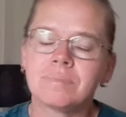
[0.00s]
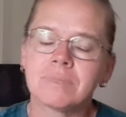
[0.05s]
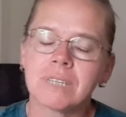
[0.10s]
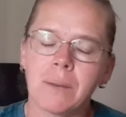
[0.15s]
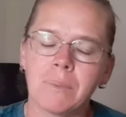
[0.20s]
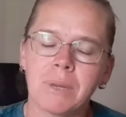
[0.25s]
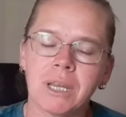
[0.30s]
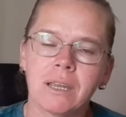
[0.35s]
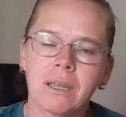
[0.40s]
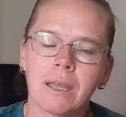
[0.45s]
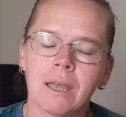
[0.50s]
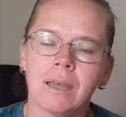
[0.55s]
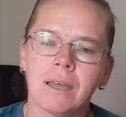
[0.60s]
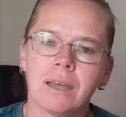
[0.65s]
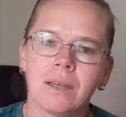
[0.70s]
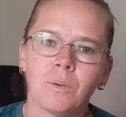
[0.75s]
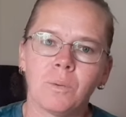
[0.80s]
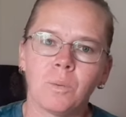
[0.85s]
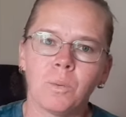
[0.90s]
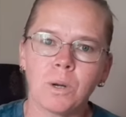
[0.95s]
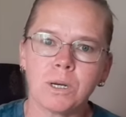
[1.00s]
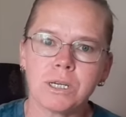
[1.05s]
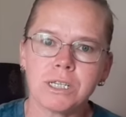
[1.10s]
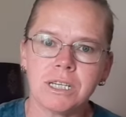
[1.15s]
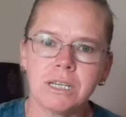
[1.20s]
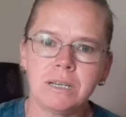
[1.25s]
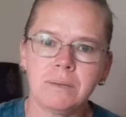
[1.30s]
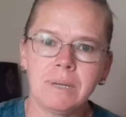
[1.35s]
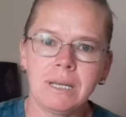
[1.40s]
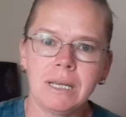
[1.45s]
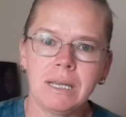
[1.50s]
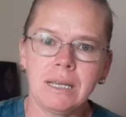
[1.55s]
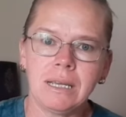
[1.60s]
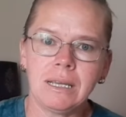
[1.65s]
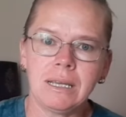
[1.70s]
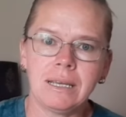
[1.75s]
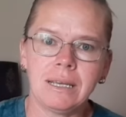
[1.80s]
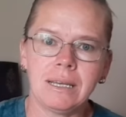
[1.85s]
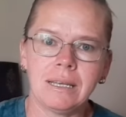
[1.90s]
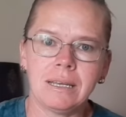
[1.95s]
coming and watching
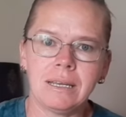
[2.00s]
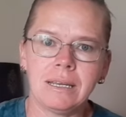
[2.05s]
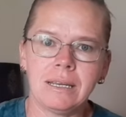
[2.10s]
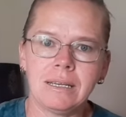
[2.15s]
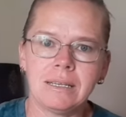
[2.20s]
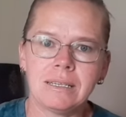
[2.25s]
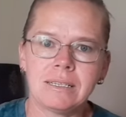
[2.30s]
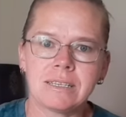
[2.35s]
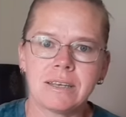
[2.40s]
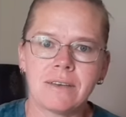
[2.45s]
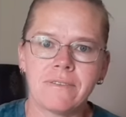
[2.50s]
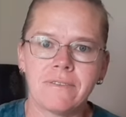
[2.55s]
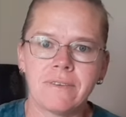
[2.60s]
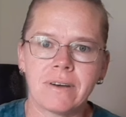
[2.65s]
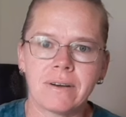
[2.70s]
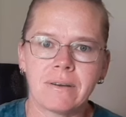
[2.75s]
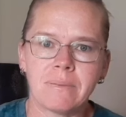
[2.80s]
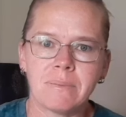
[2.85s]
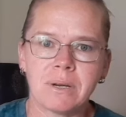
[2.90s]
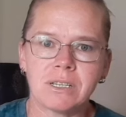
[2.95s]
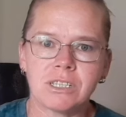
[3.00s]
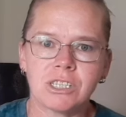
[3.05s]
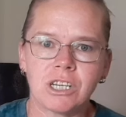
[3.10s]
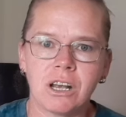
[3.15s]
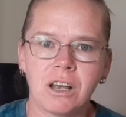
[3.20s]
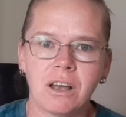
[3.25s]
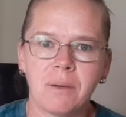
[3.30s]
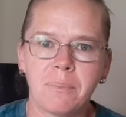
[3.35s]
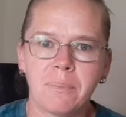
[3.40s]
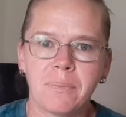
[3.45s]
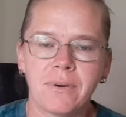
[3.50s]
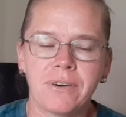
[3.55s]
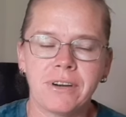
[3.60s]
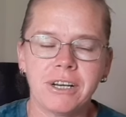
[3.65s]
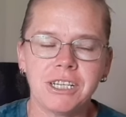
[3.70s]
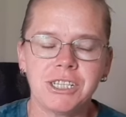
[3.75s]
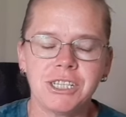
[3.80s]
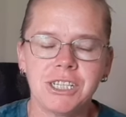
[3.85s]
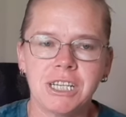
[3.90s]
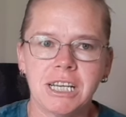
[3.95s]
me. It is very much
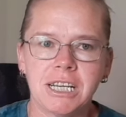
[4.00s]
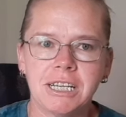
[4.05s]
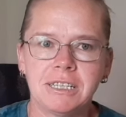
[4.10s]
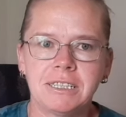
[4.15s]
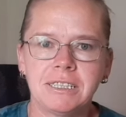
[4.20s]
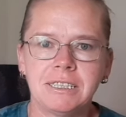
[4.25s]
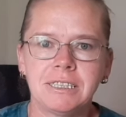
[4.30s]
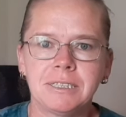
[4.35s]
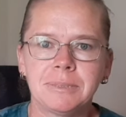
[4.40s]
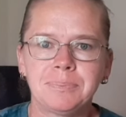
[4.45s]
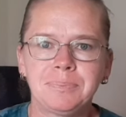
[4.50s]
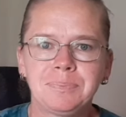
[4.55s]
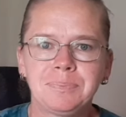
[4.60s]
appreciated.